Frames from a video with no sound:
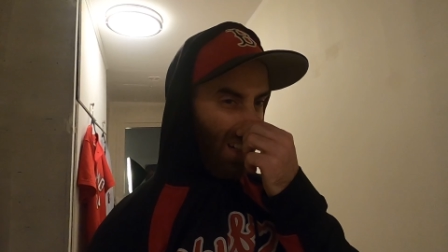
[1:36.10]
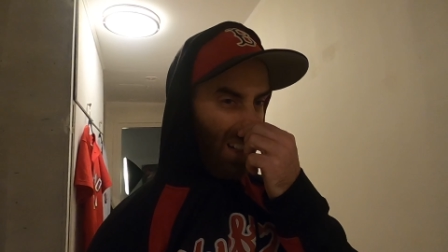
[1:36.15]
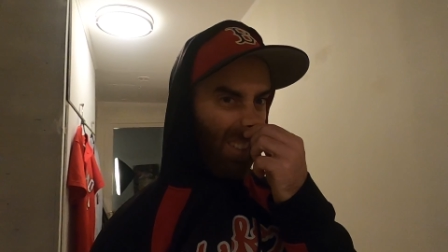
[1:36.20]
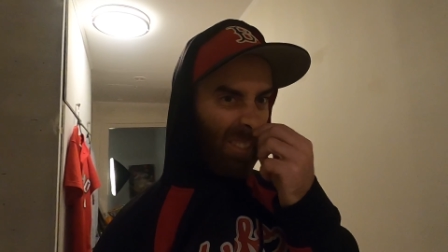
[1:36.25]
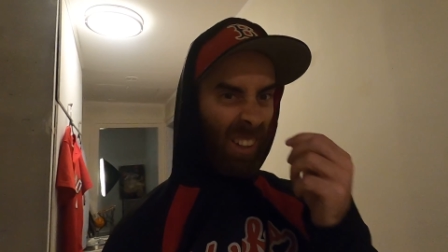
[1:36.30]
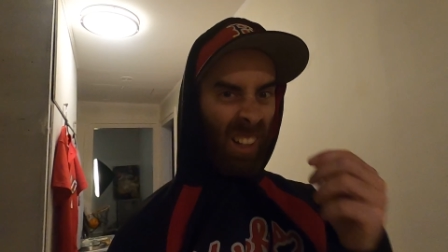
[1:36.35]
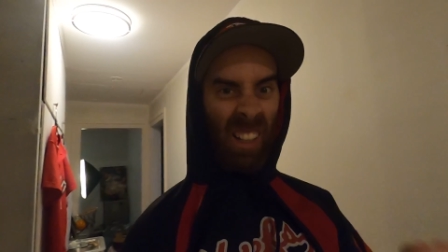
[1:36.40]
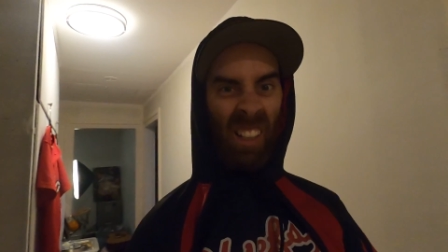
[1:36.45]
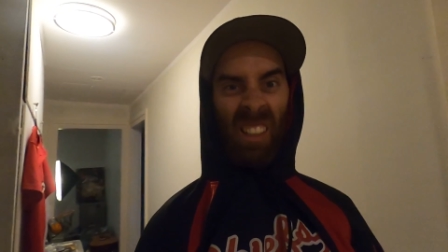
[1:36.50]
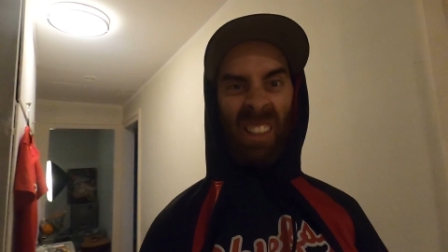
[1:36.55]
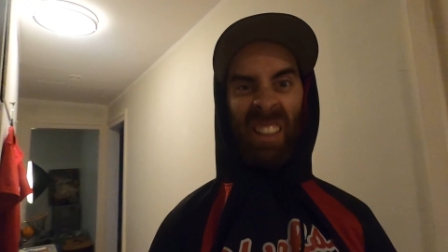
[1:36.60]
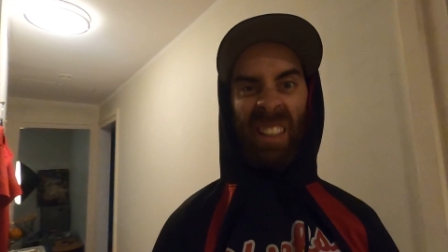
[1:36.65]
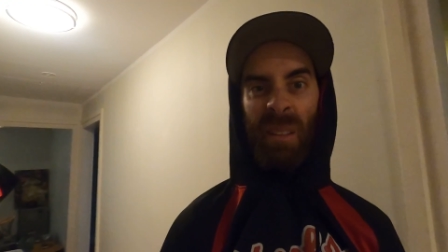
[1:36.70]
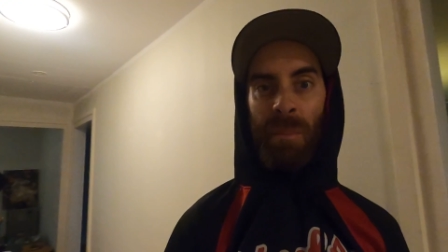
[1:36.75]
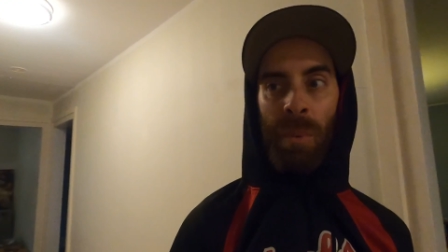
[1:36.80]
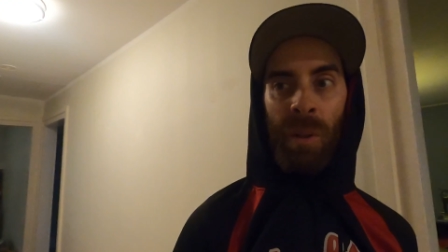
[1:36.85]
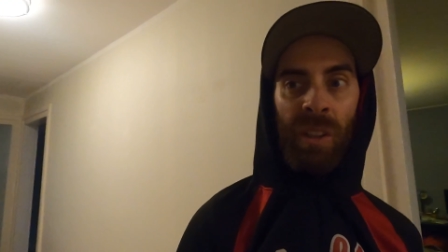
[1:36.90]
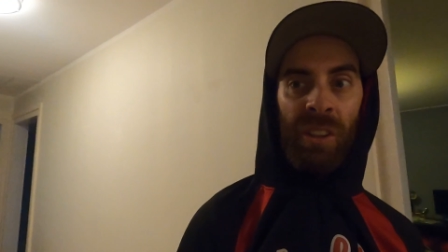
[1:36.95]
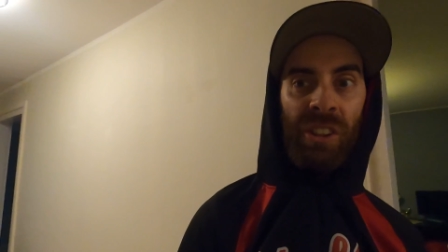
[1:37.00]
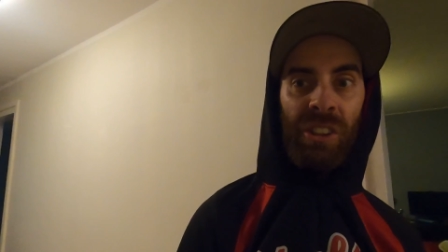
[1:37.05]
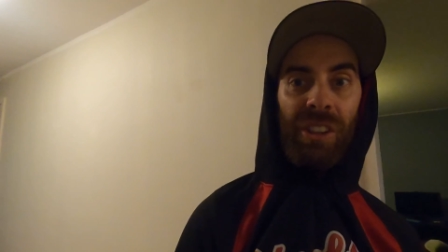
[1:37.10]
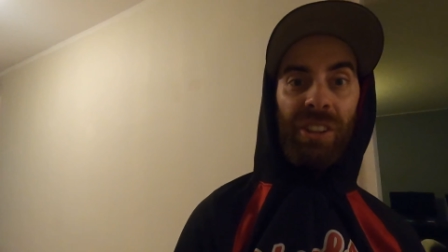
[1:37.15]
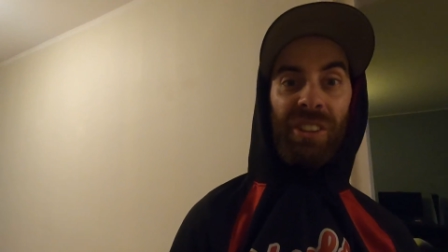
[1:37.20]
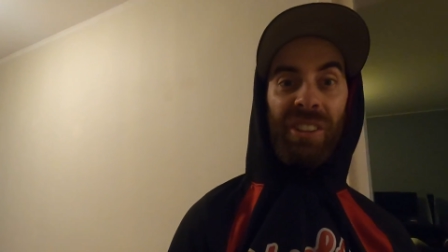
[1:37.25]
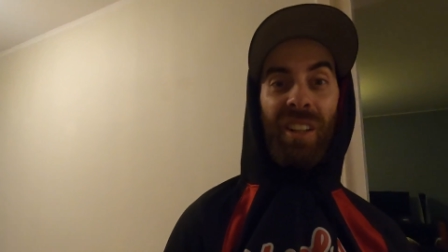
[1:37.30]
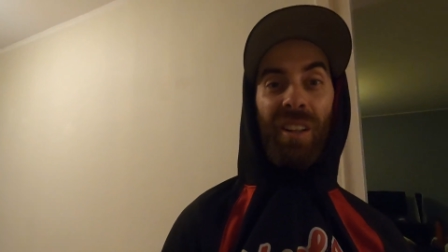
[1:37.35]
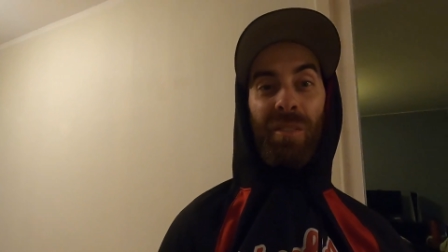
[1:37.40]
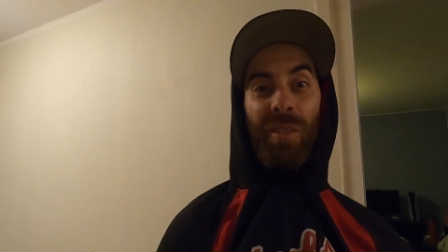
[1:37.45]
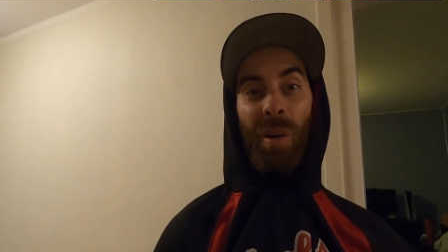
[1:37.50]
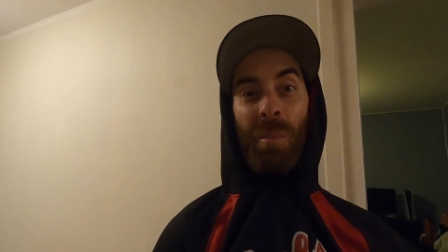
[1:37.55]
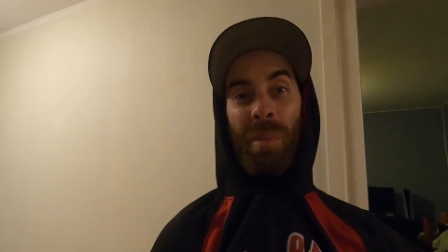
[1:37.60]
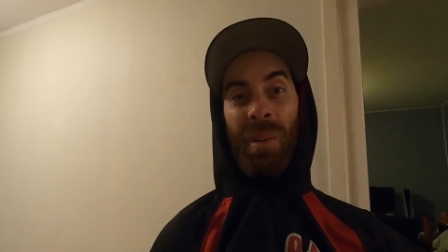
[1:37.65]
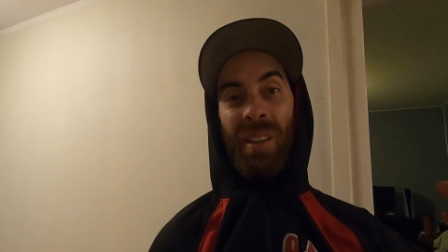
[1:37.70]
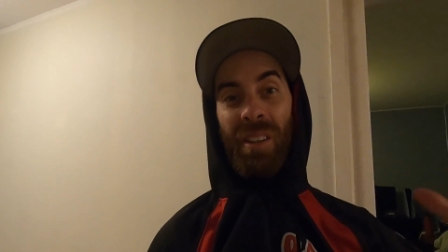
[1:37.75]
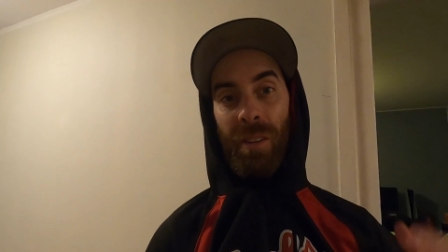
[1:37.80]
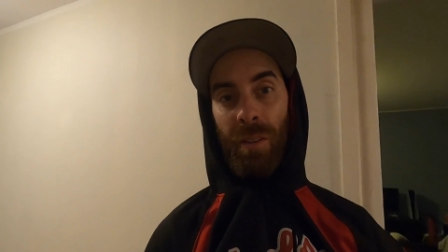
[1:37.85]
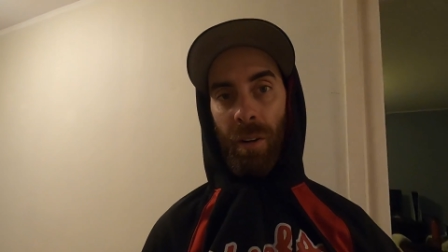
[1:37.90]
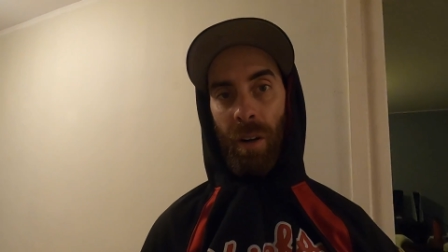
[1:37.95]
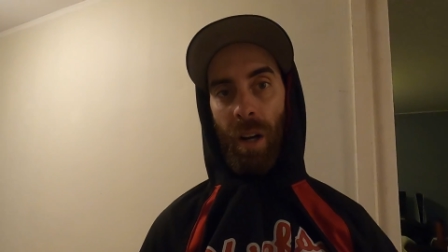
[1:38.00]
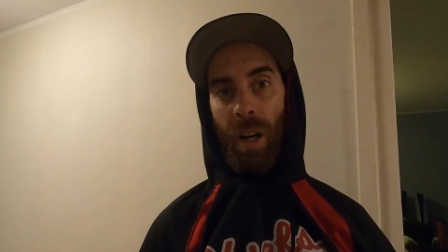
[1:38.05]
I've got to clean a bunch of stuff up in the
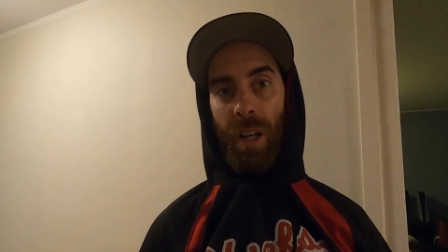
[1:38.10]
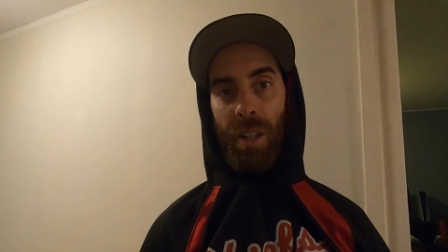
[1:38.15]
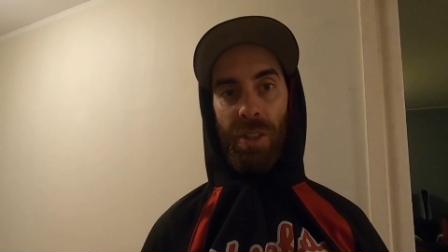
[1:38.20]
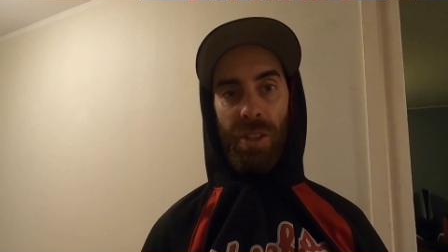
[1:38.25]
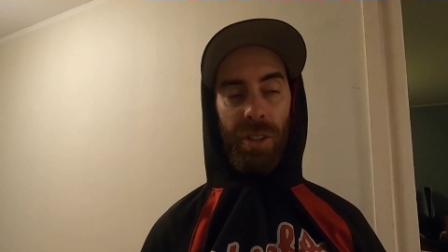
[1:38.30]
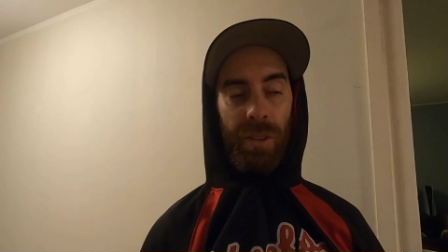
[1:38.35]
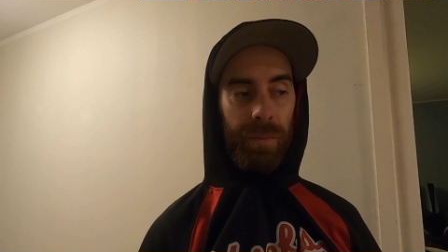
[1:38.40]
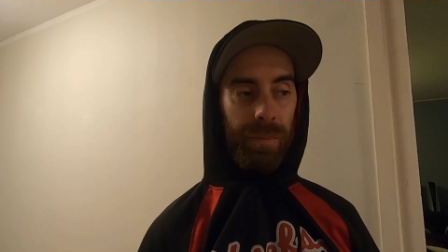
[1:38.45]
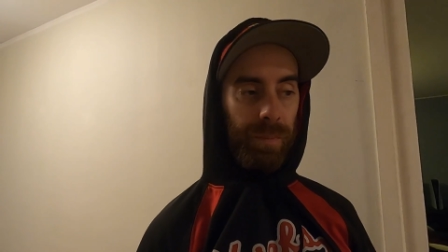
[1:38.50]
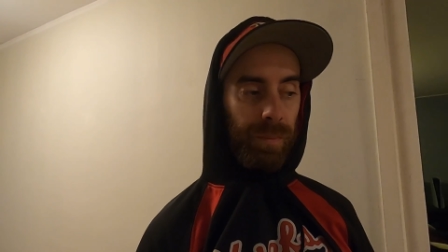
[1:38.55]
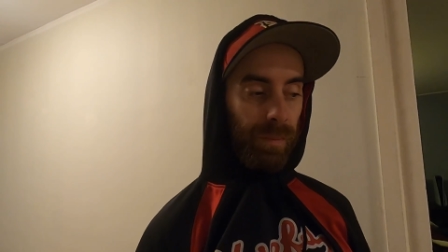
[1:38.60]
garage,